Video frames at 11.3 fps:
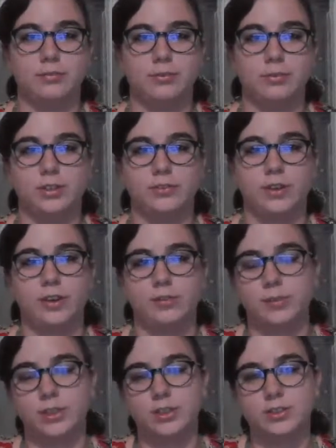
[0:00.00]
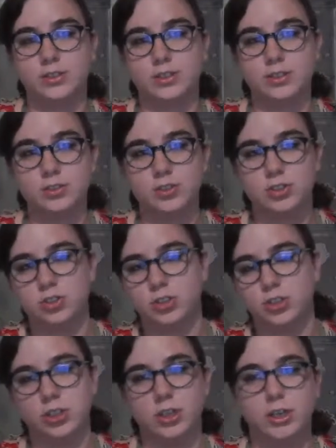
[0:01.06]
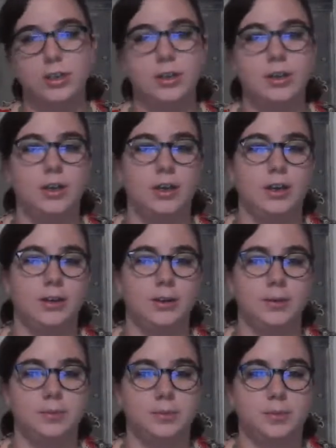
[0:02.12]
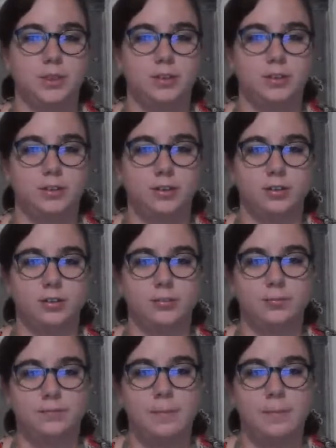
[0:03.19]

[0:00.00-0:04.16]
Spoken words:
45 minutes-ish, depending on the yarn.